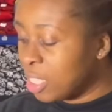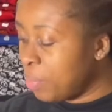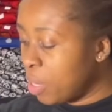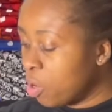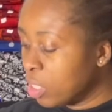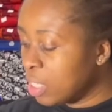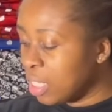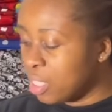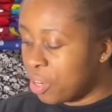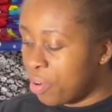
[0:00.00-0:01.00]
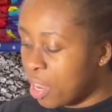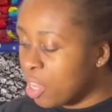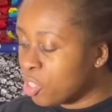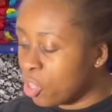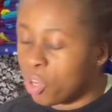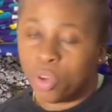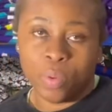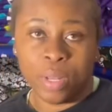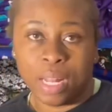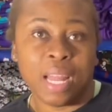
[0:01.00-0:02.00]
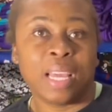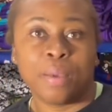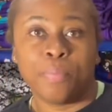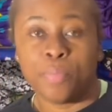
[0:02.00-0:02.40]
to be a content creator with like